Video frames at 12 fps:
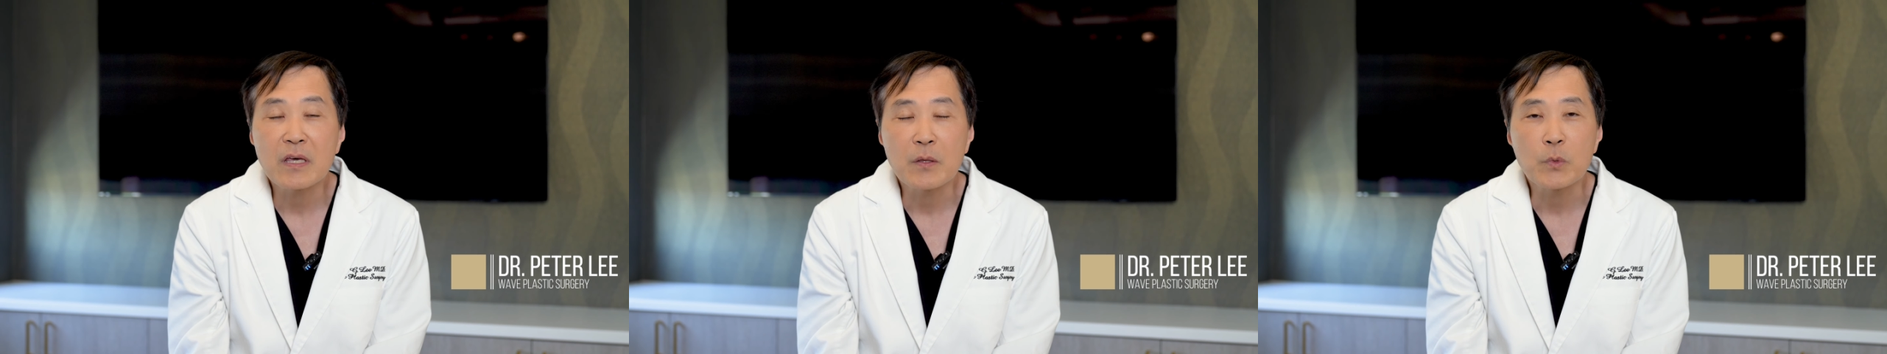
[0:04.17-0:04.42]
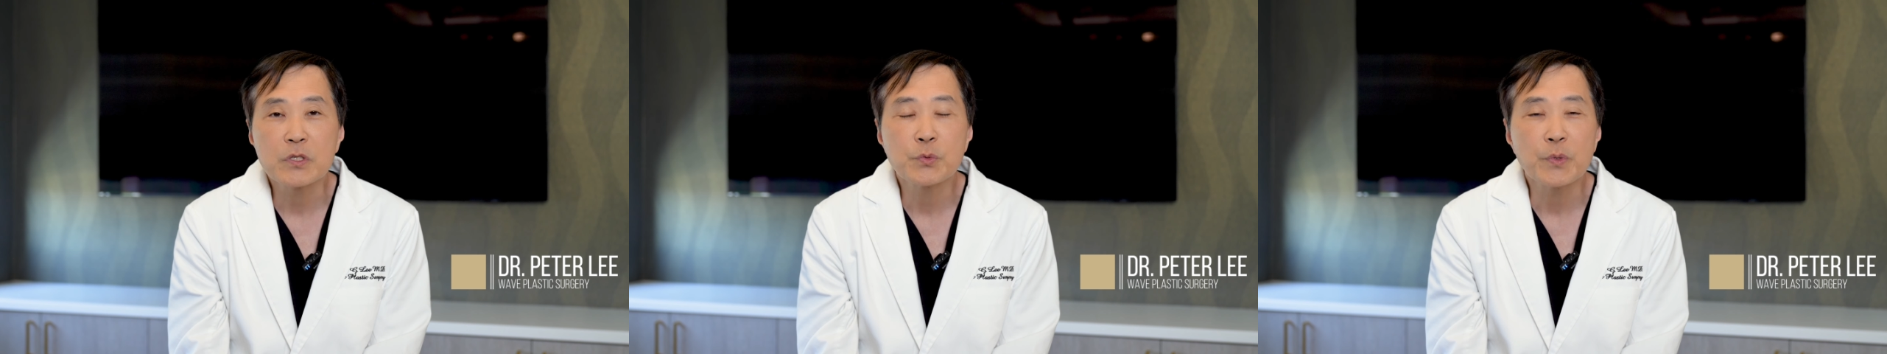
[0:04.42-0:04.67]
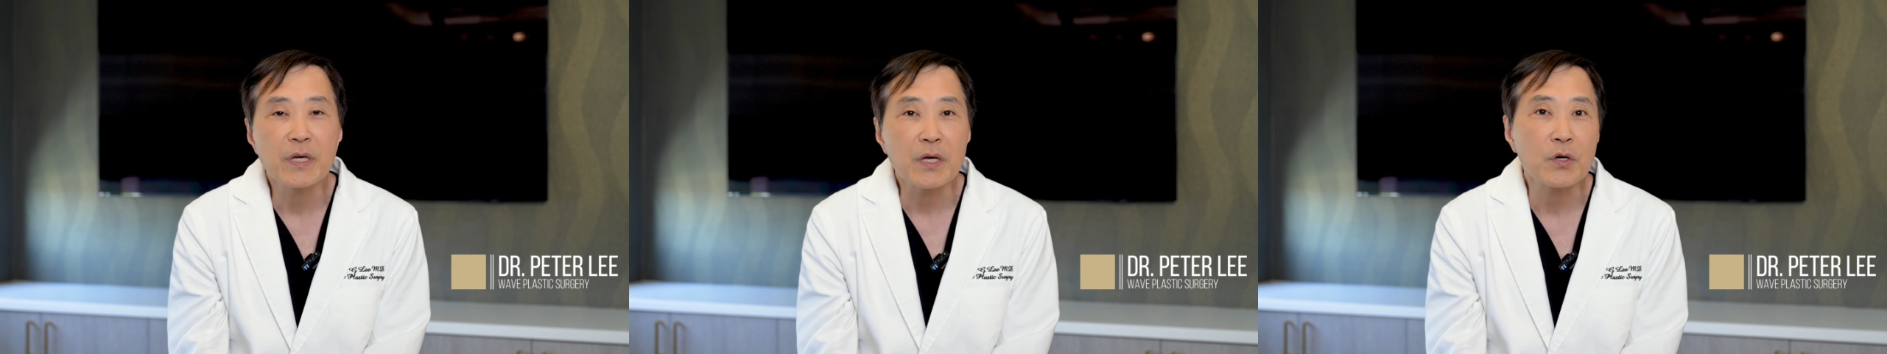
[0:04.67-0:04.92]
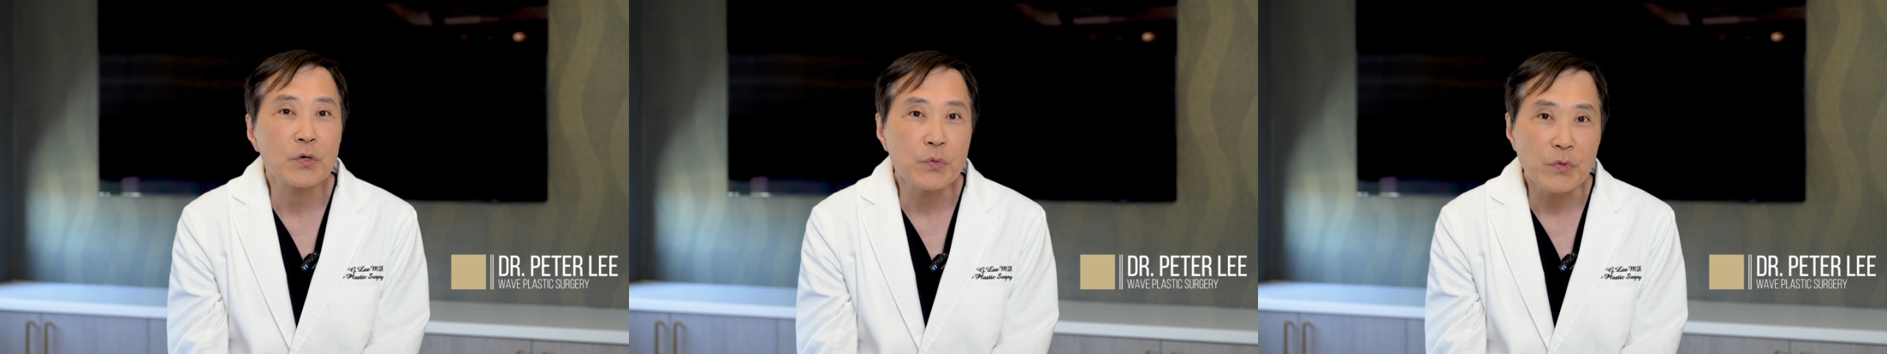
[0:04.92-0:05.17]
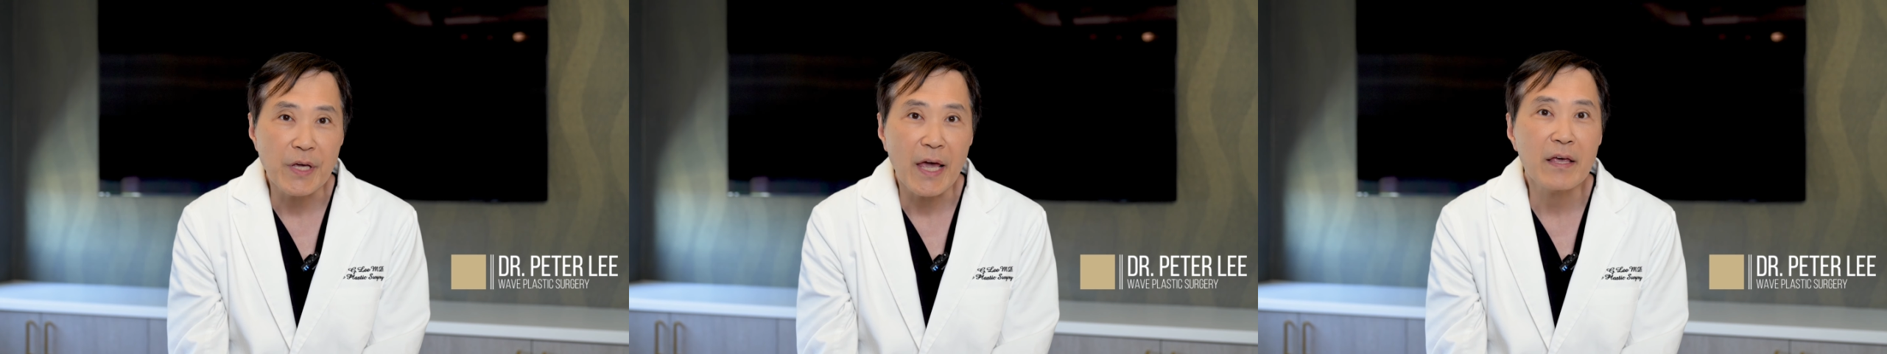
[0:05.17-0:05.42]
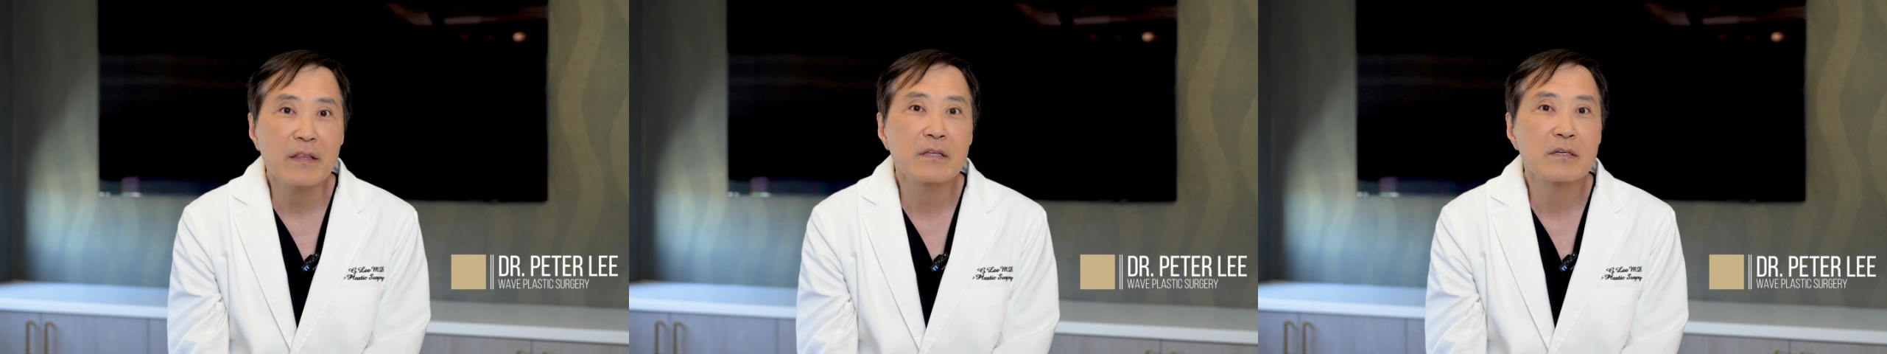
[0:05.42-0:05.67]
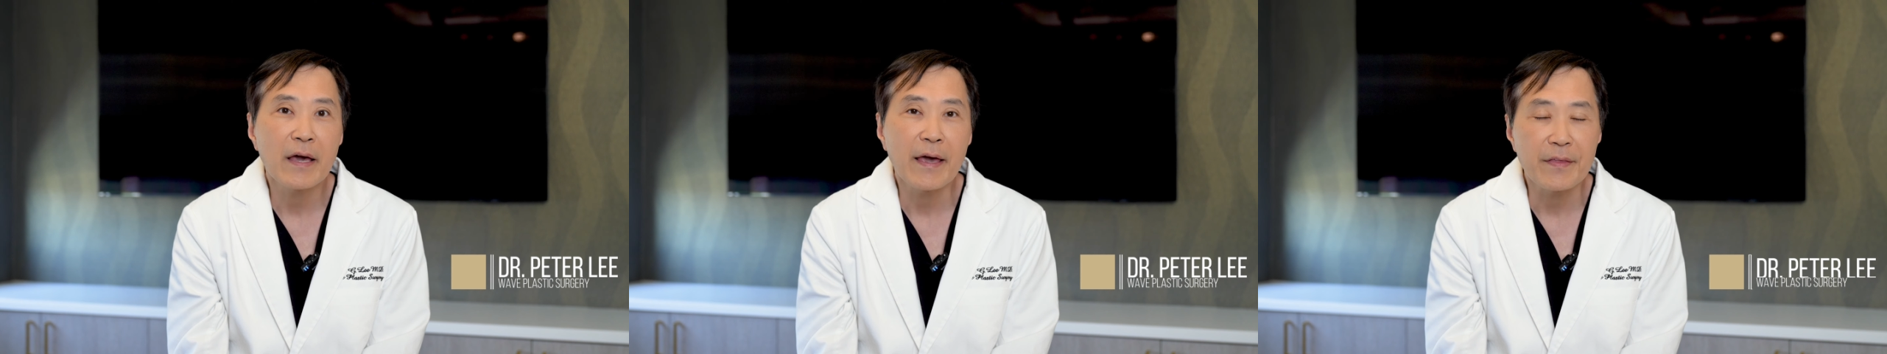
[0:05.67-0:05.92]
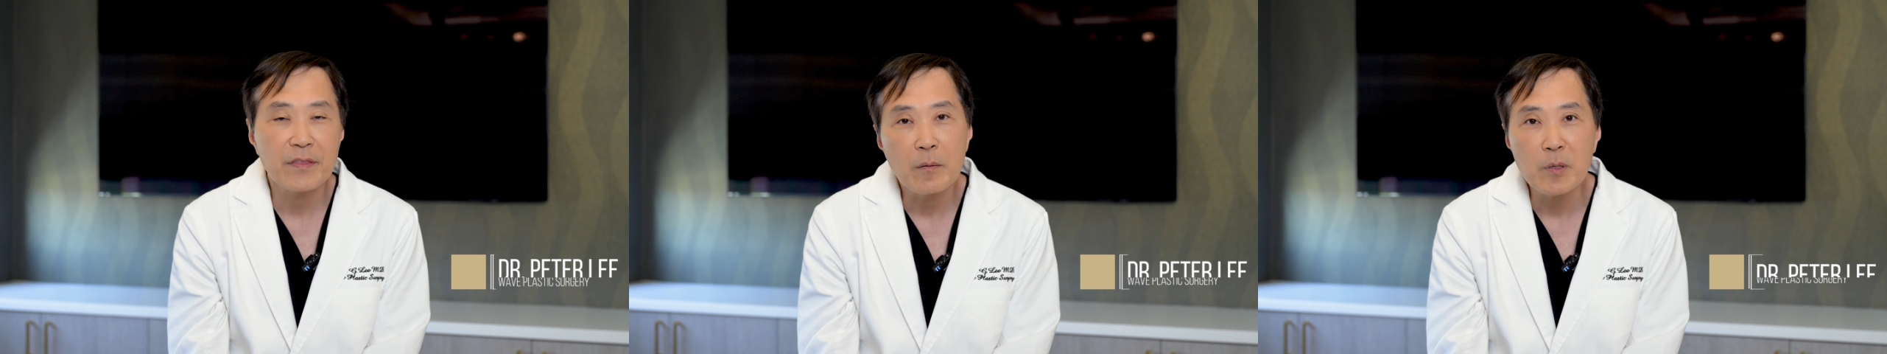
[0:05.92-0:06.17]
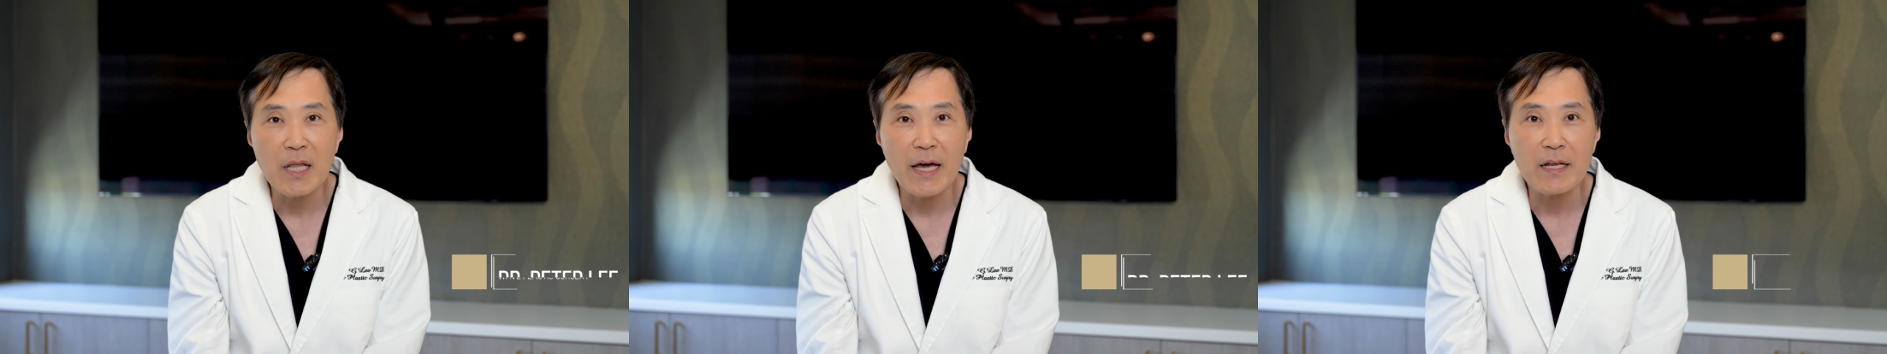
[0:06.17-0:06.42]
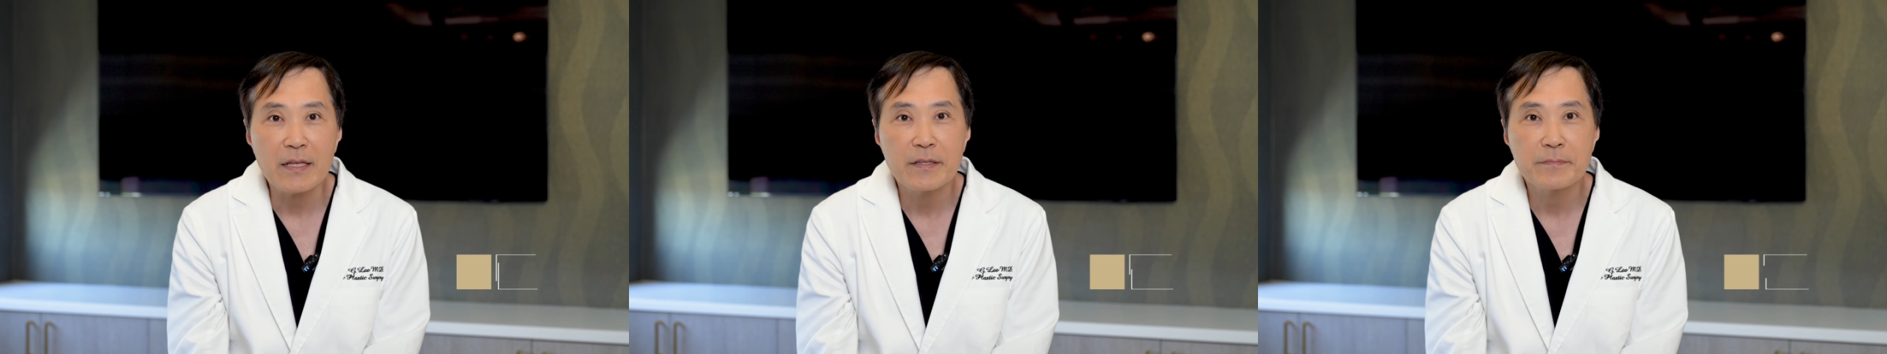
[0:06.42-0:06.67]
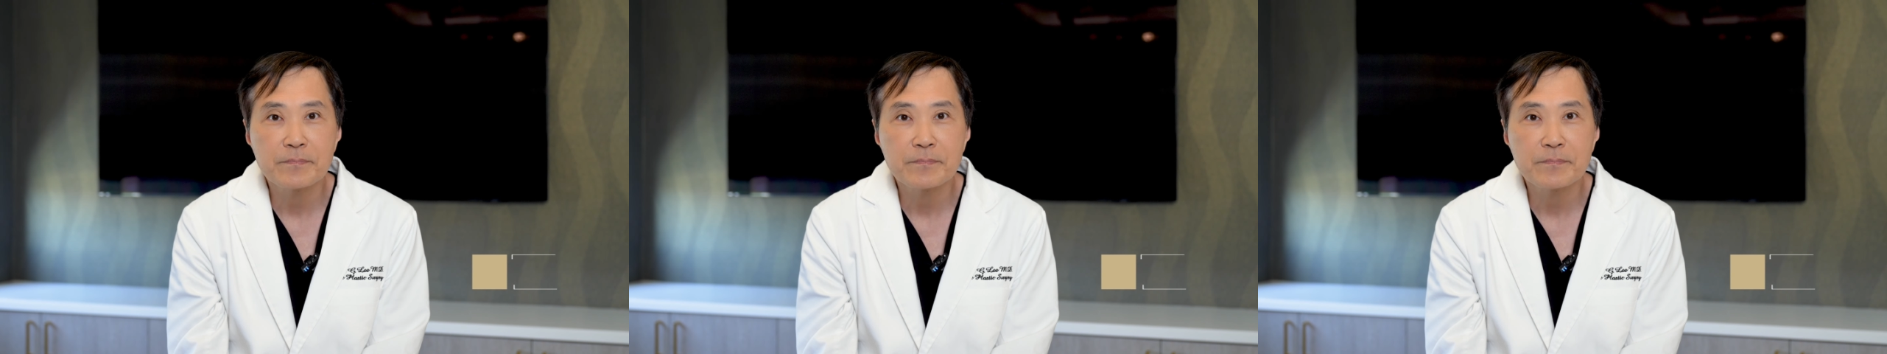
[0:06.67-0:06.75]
in which we can create a double eyelid.